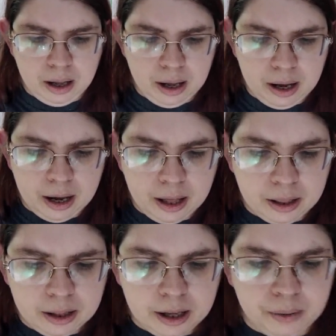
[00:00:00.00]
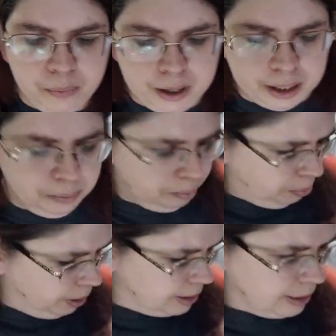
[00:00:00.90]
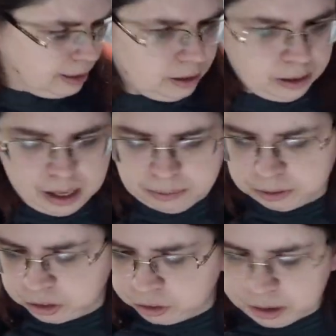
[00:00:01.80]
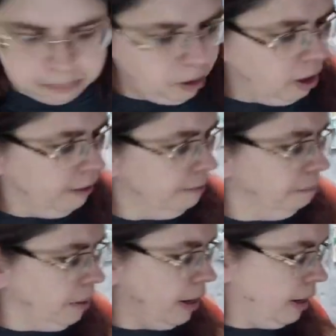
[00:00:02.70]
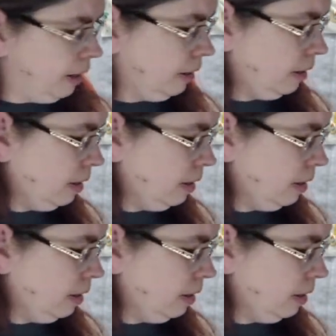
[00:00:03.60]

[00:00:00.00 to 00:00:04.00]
And then we can press it, trim off my